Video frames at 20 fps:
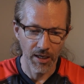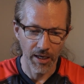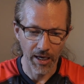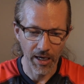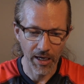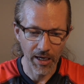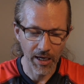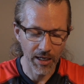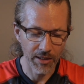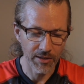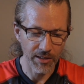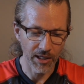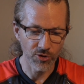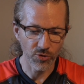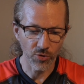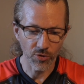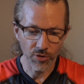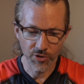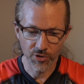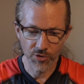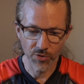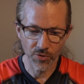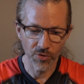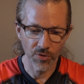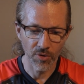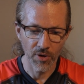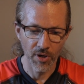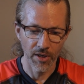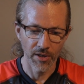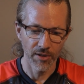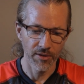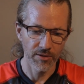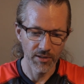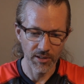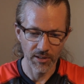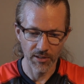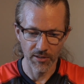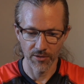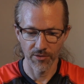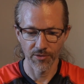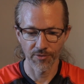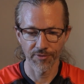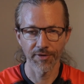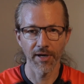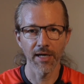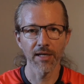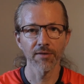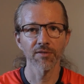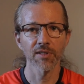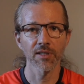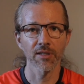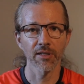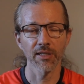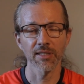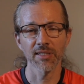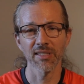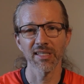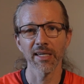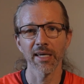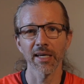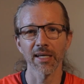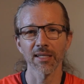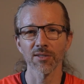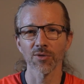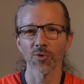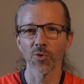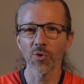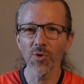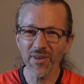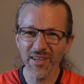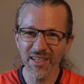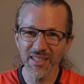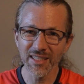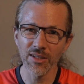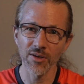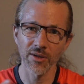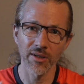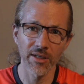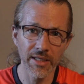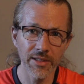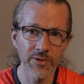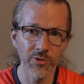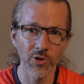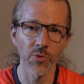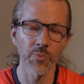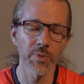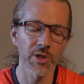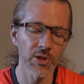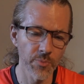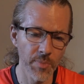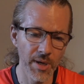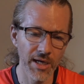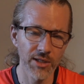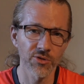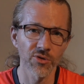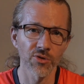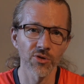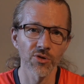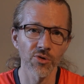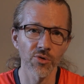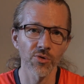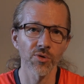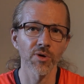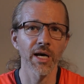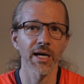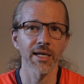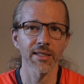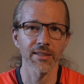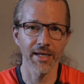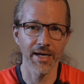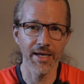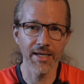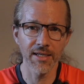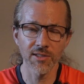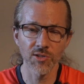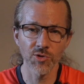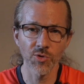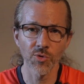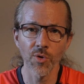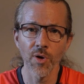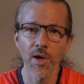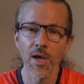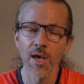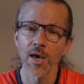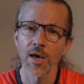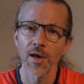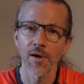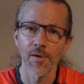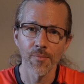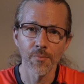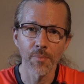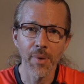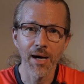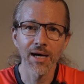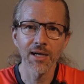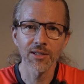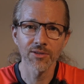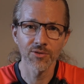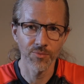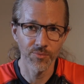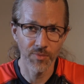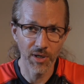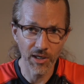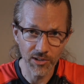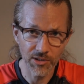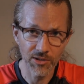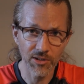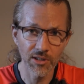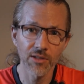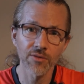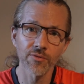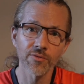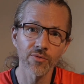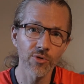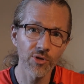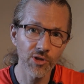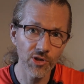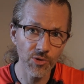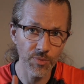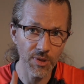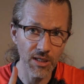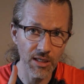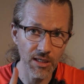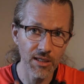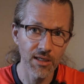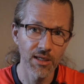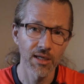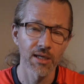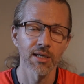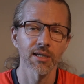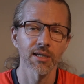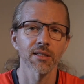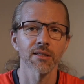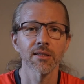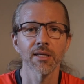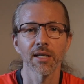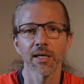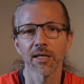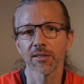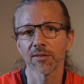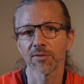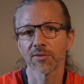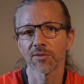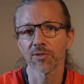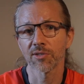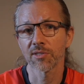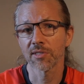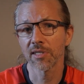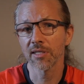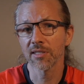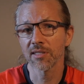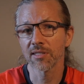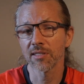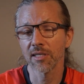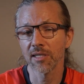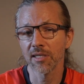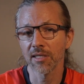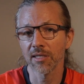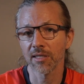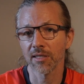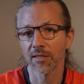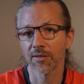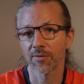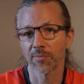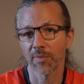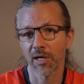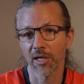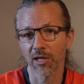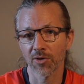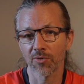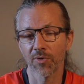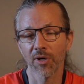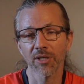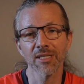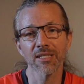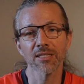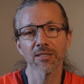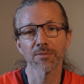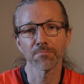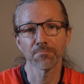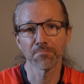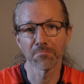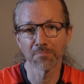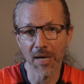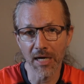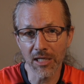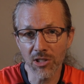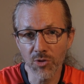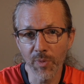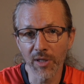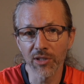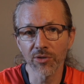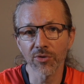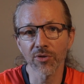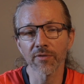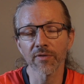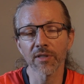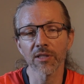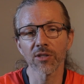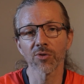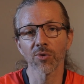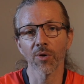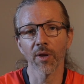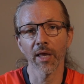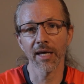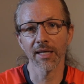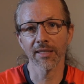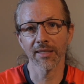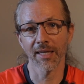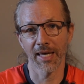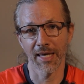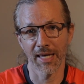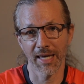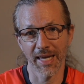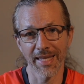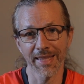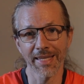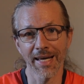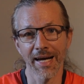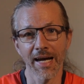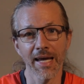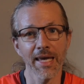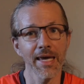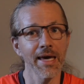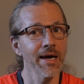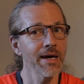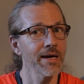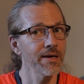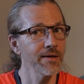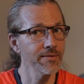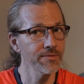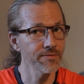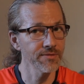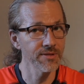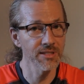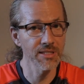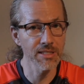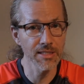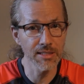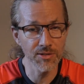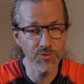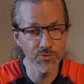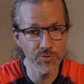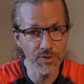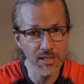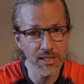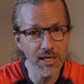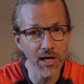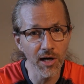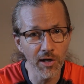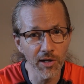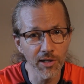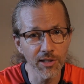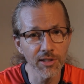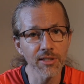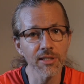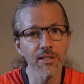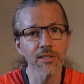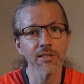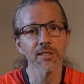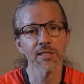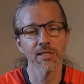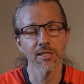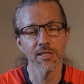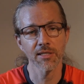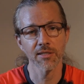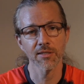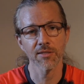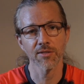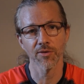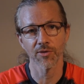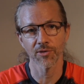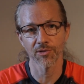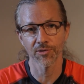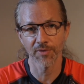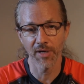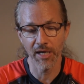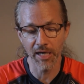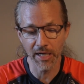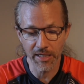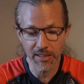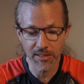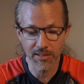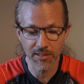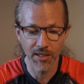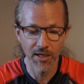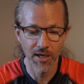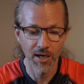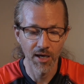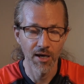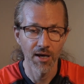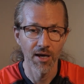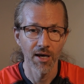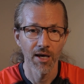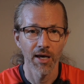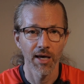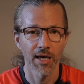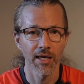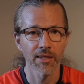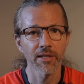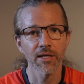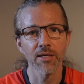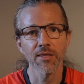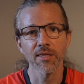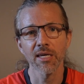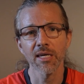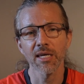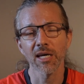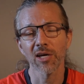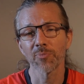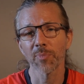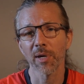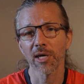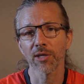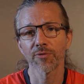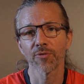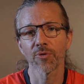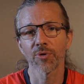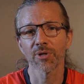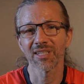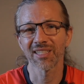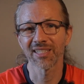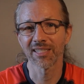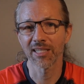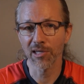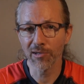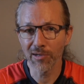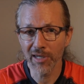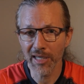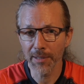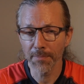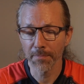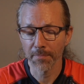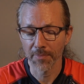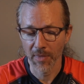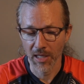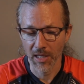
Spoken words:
And also the 5D Classic has already a little bit better low light ISO, but Martin warned me that the 6D Mark I is much better with low light, and I have disregarded his advice, and I think I paid for it dearly,